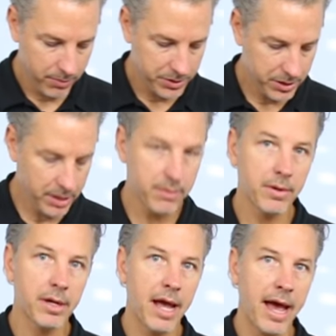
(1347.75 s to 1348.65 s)
What you're going to
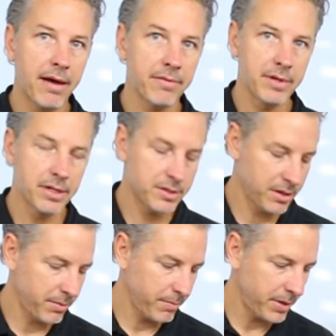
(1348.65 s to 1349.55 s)
want to have is
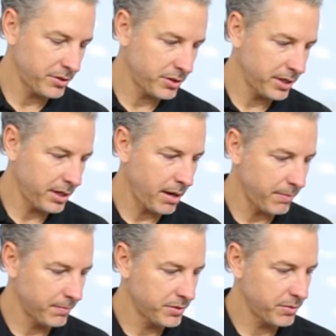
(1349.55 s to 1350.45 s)
a measuring
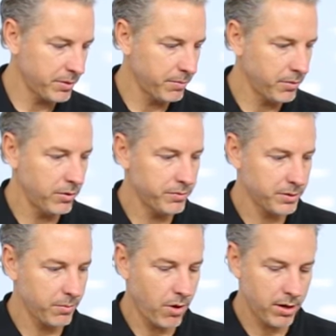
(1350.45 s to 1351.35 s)
cup to remove
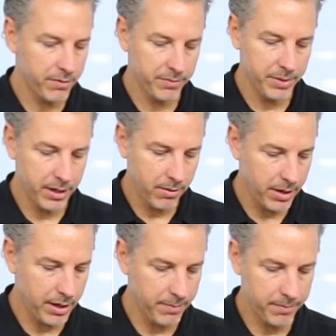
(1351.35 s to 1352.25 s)
some water from the
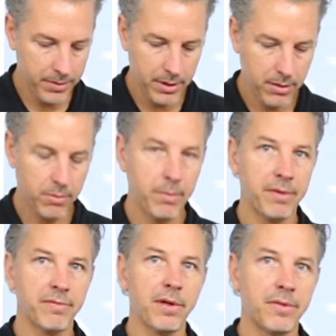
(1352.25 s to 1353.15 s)
aquarium. When
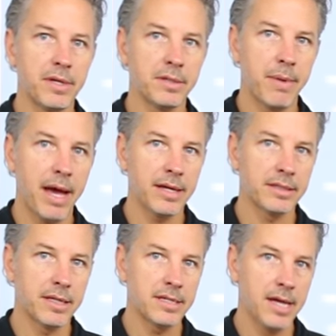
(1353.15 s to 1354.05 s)
we float these bags
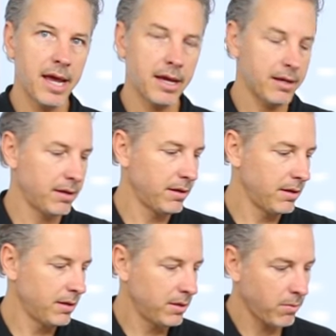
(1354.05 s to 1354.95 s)
in the tank,
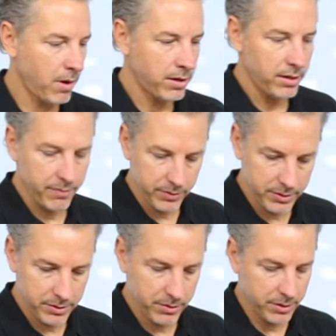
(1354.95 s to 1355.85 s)
the water level
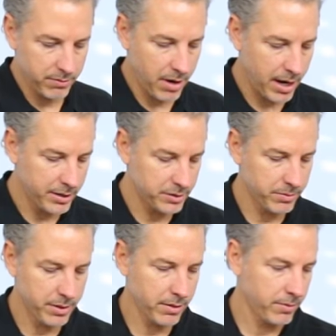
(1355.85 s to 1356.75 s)
is going to rise, so
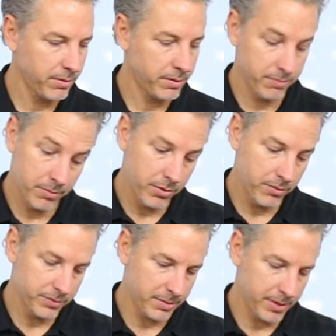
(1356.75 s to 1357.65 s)
we're going to want to
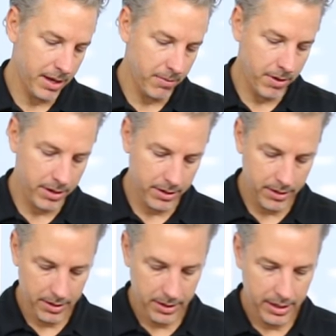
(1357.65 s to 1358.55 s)
remove some of that
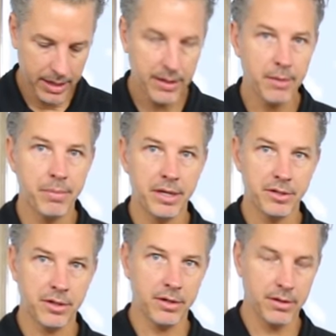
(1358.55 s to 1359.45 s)
water. And then a
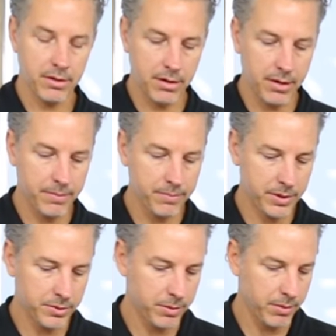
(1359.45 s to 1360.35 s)
pitcher,
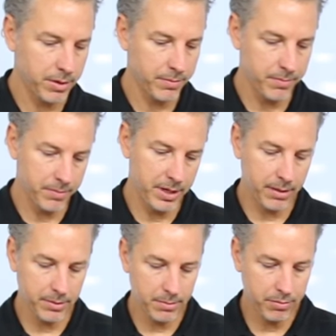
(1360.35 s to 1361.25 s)
because um, we want to be
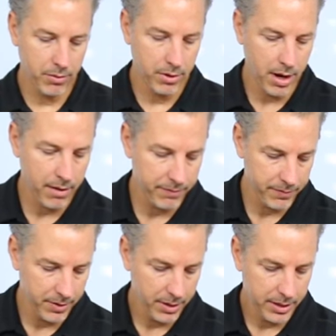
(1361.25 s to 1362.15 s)
able to pour
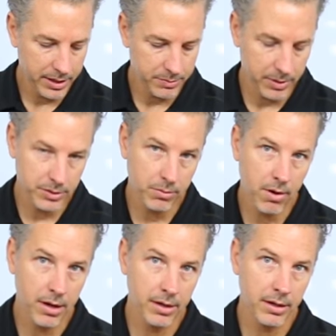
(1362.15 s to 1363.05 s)
off as much
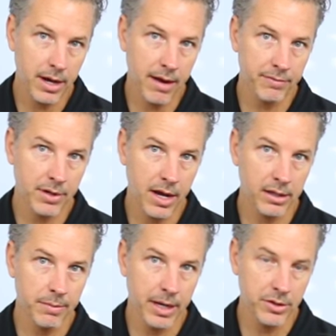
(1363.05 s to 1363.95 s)
water after
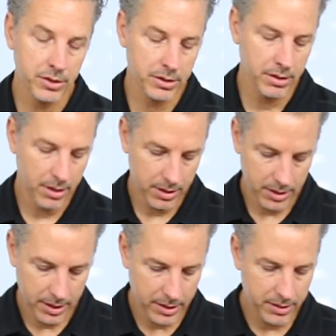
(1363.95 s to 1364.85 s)
acclimation
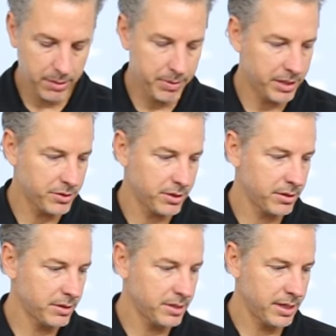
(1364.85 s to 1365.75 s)
into the
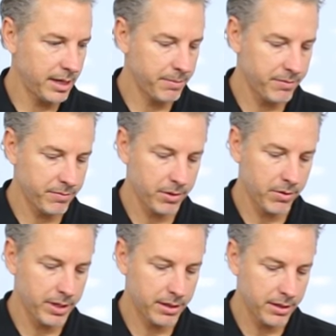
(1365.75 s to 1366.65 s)
pitcher to keep it from
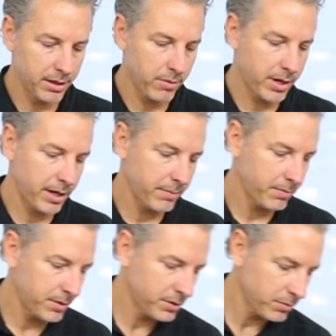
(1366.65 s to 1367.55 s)
going into the
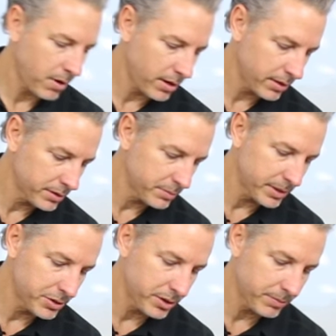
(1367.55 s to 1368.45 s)
aquarium. This water has
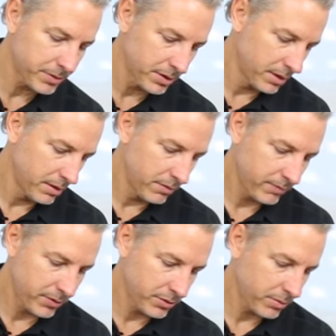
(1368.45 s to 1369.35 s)
been shipped
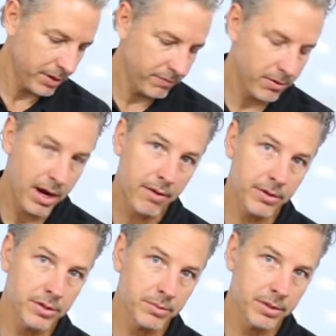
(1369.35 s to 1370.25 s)
for 24
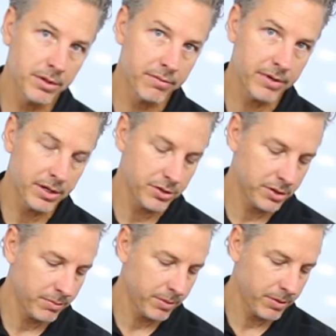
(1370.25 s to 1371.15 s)
hours with your fish,
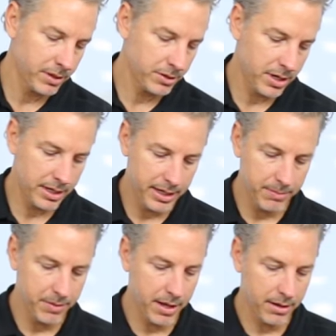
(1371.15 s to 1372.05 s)
and we want to try to
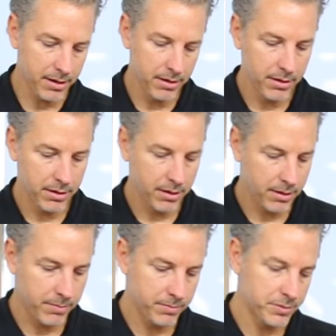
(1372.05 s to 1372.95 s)
keep that
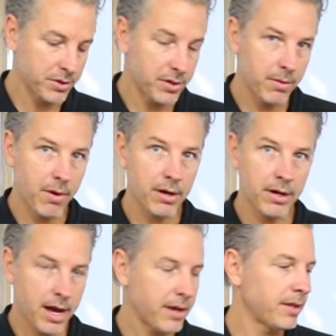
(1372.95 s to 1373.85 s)
um, dirty
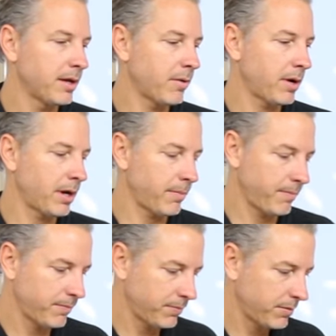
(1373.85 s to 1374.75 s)
water out of the aquarium.
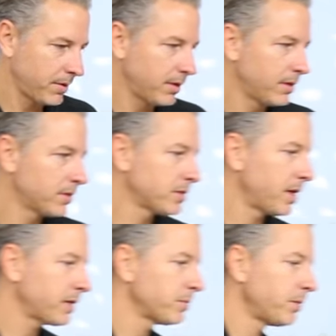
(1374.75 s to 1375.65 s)
So
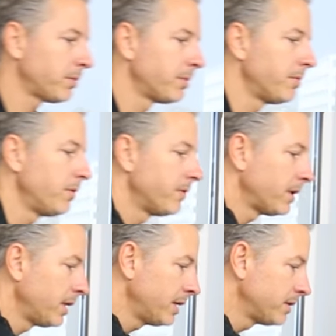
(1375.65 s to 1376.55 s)
next we'll remove
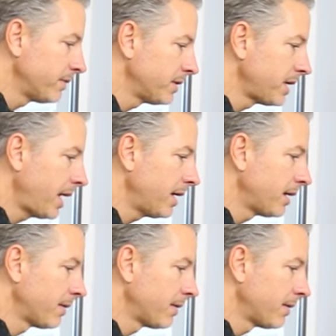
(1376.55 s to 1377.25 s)
the lids of the tank